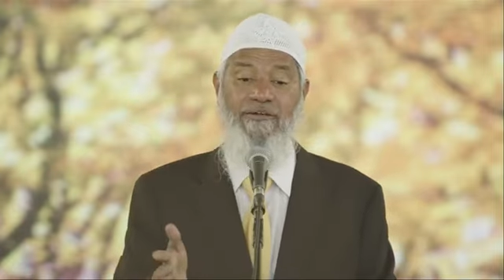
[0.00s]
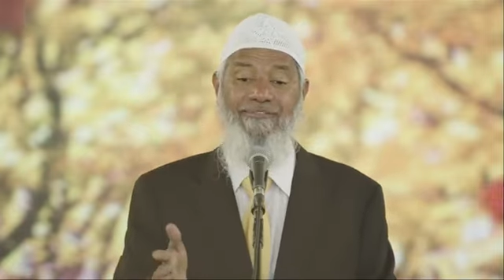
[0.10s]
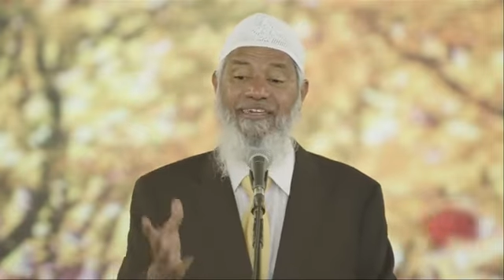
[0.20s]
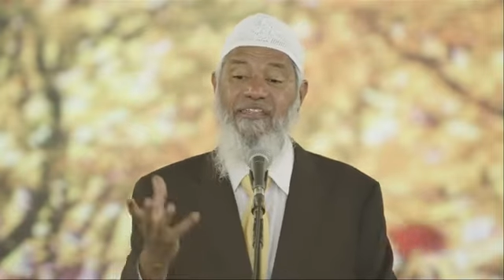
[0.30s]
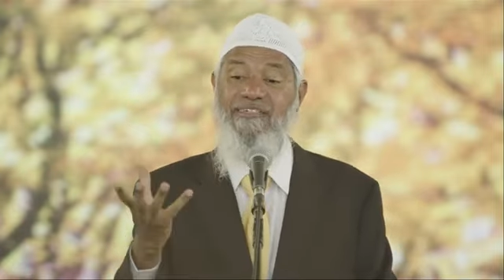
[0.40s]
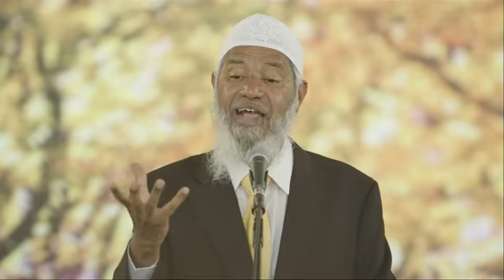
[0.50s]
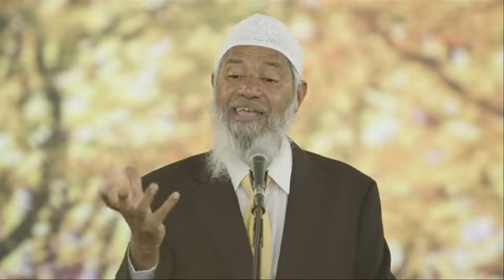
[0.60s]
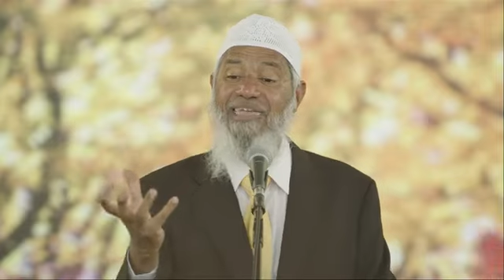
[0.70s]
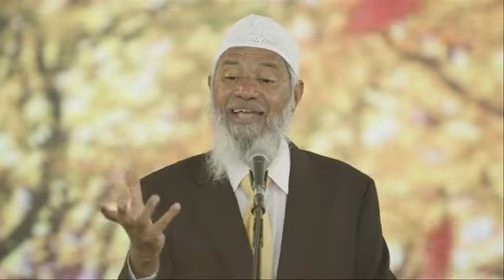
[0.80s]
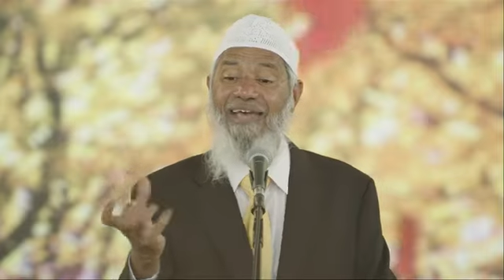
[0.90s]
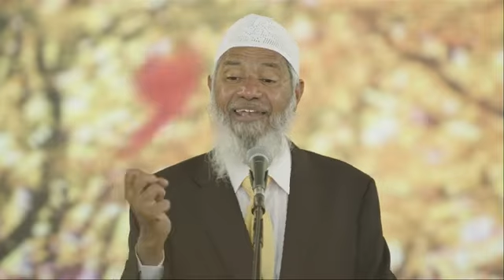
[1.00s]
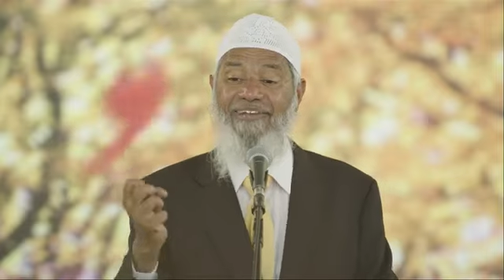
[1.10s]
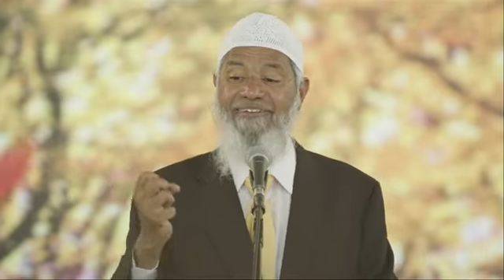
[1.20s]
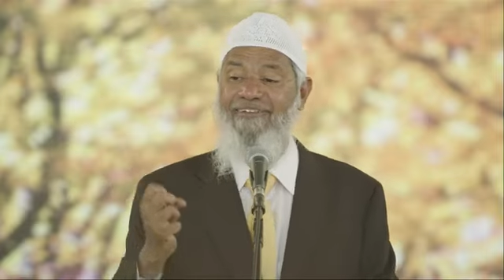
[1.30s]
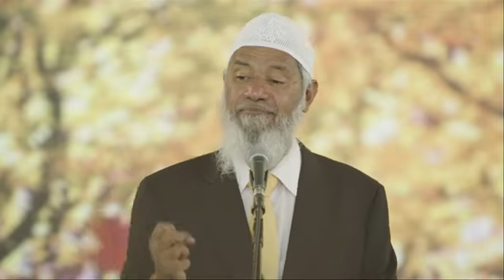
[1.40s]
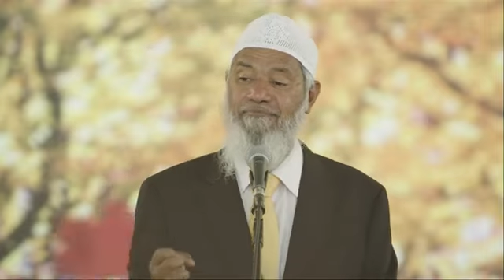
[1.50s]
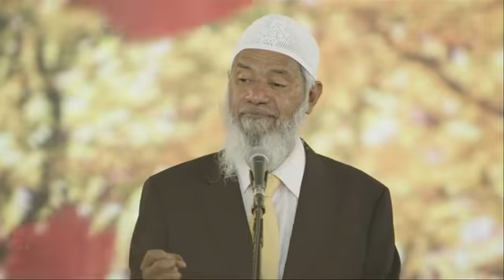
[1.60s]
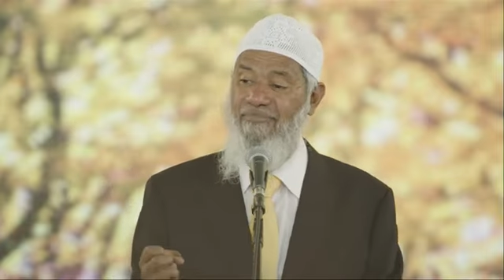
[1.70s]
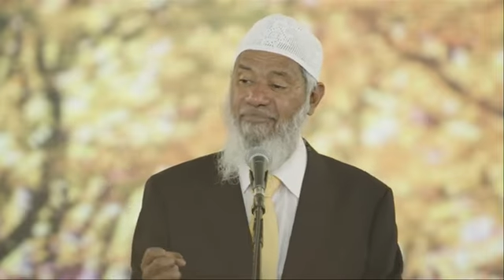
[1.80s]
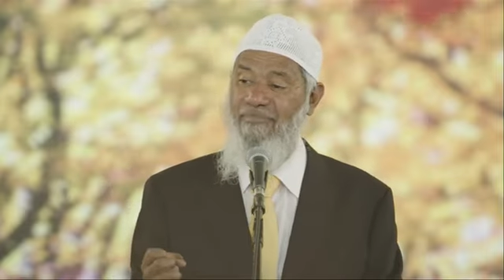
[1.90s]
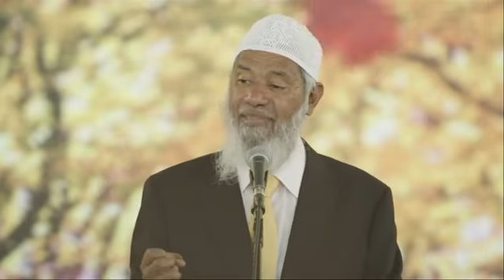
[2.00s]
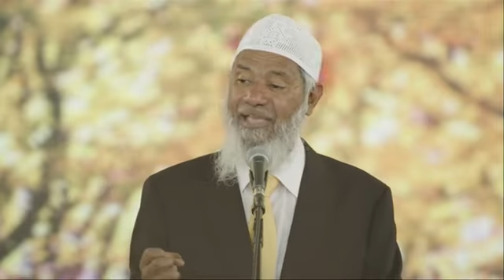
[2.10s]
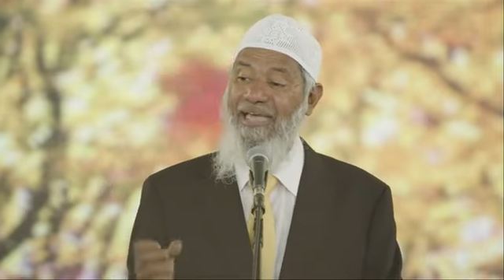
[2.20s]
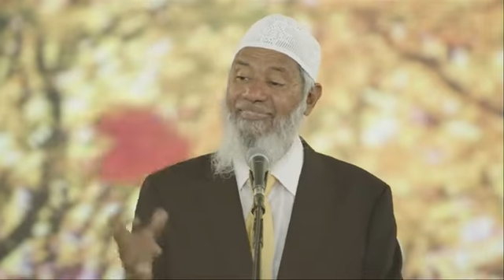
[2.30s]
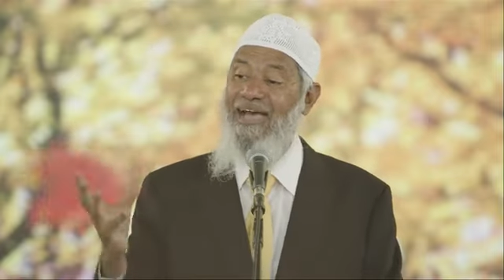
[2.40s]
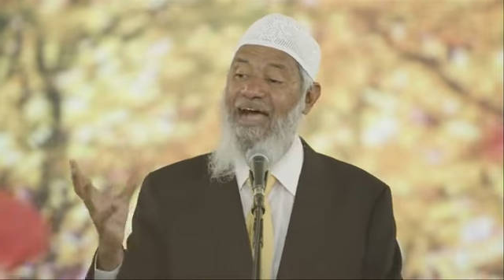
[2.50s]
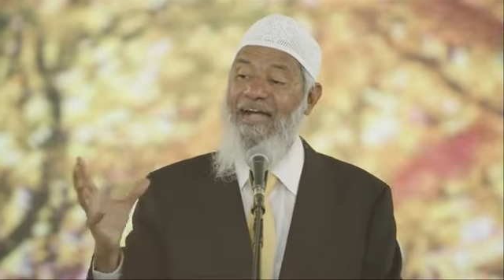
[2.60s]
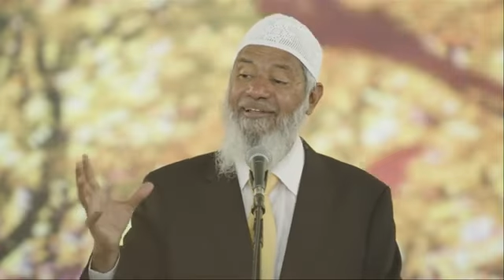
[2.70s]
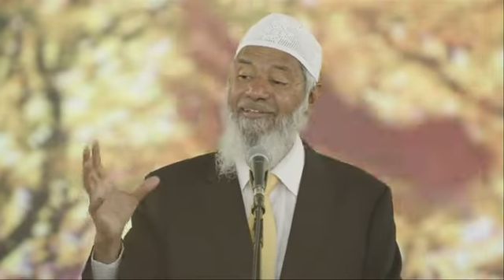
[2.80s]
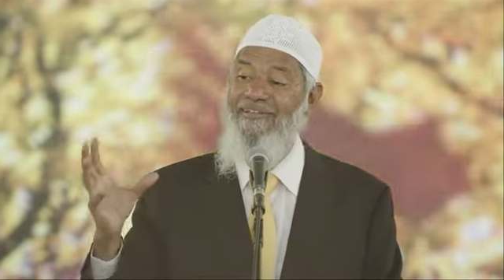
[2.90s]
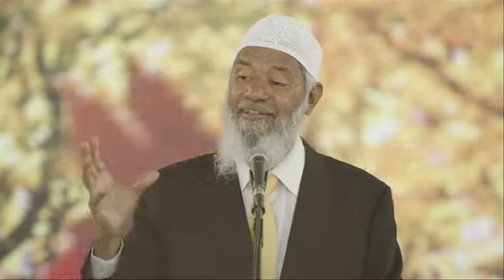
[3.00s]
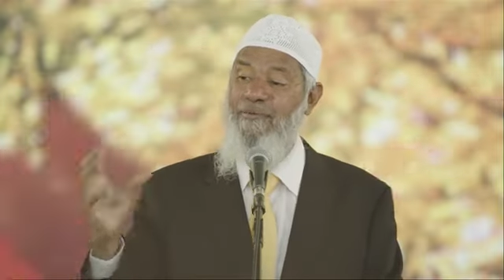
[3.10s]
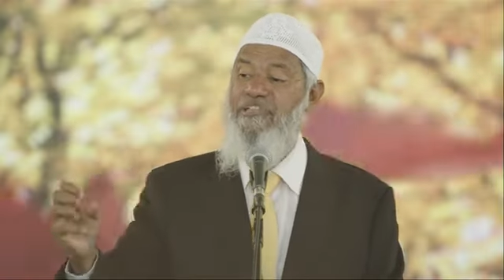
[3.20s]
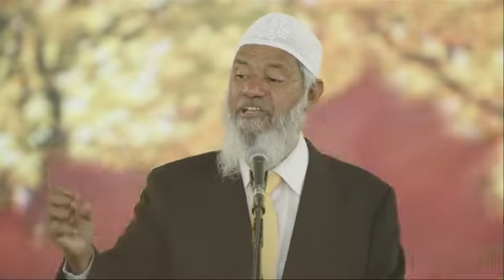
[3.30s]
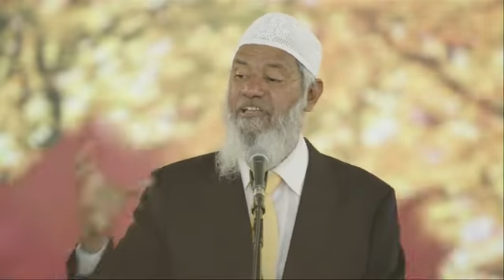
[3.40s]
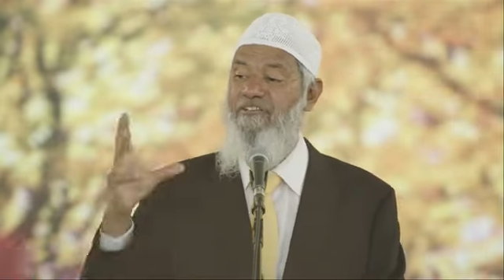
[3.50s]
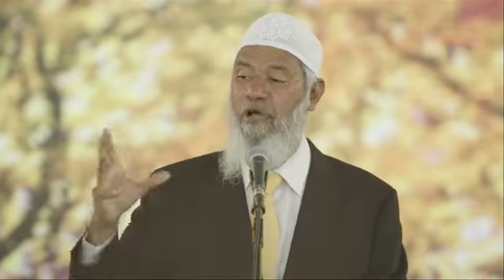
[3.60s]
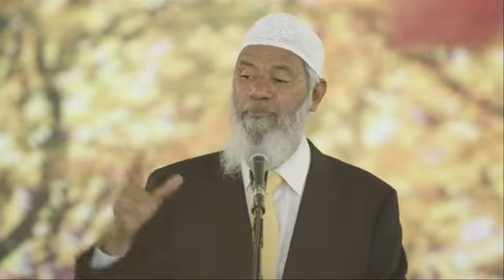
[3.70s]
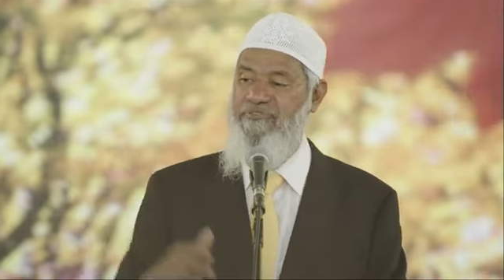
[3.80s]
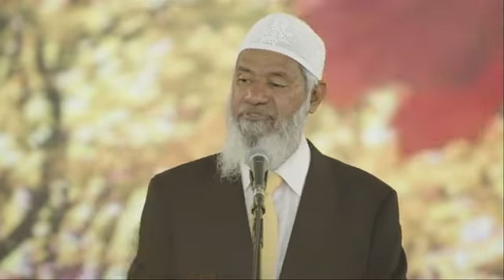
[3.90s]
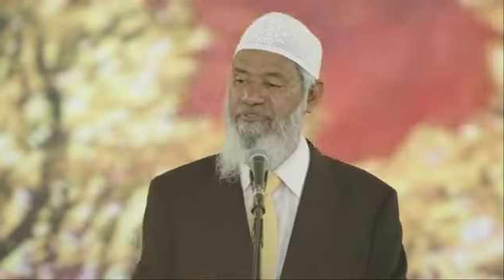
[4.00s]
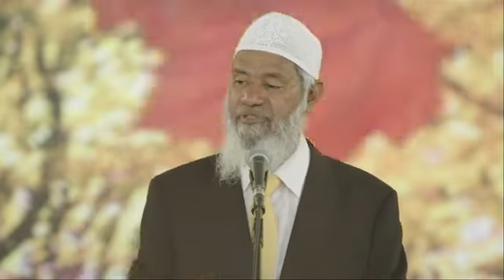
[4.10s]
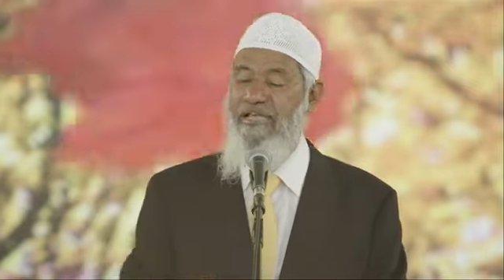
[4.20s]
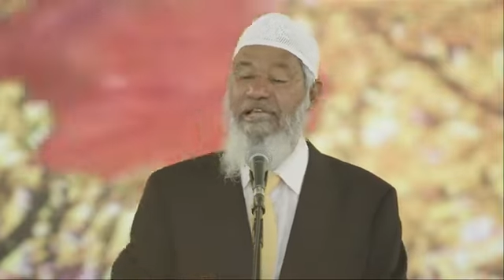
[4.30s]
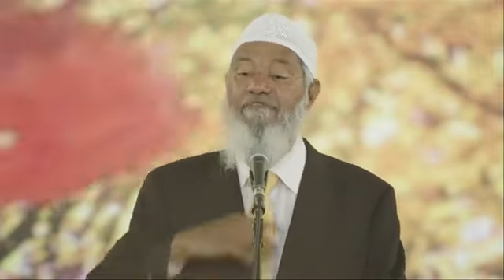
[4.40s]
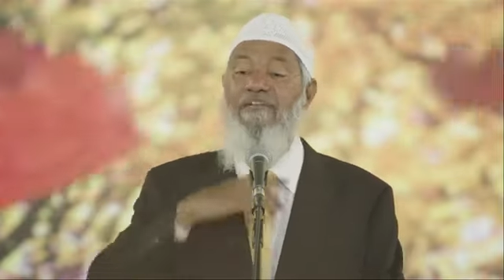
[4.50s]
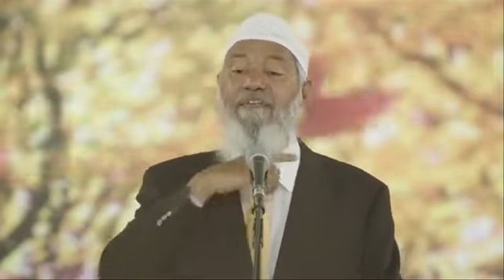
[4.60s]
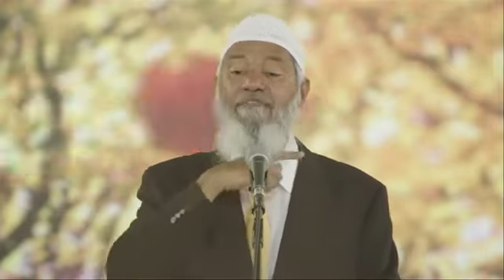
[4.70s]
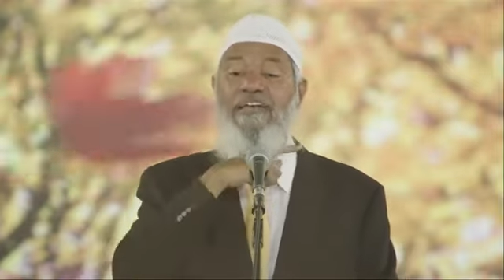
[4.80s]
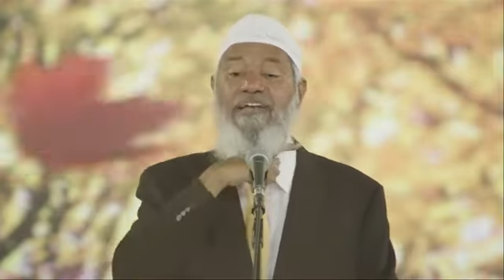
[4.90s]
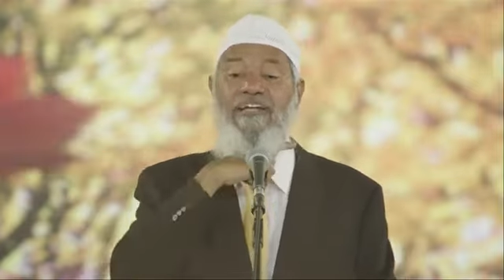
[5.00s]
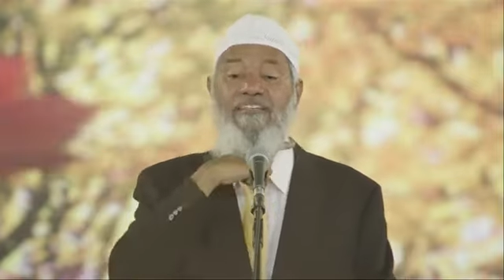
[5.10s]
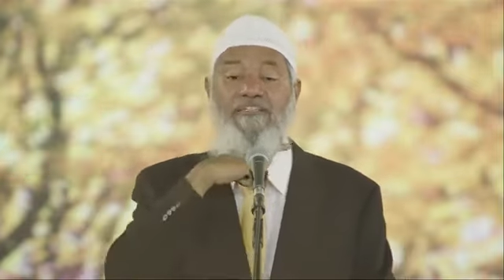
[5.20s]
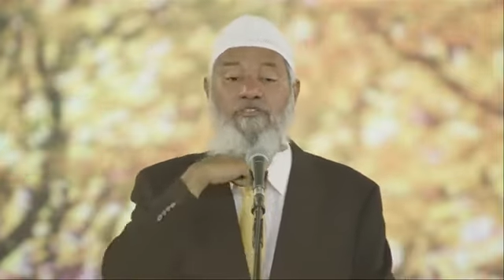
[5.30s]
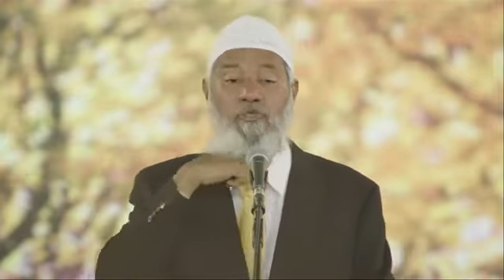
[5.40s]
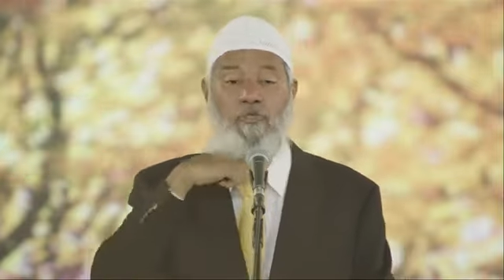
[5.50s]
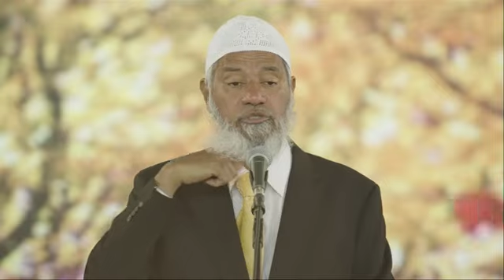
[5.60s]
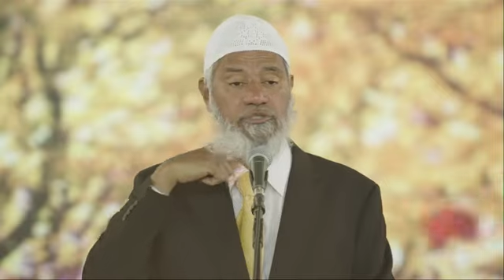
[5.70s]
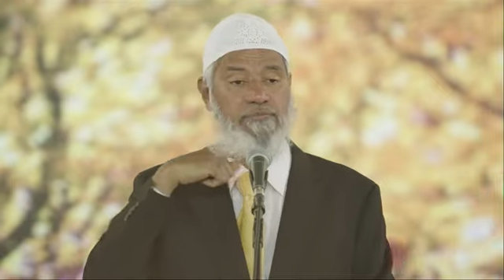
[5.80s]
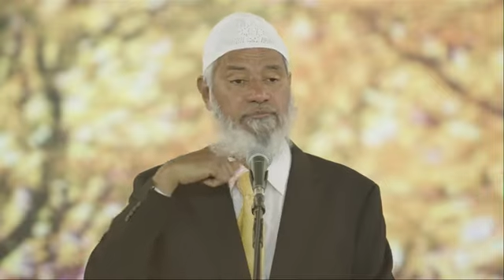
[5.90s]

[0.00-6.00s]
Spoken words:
there is cardiac arrest and the heart immediately stops. When we cut the throat,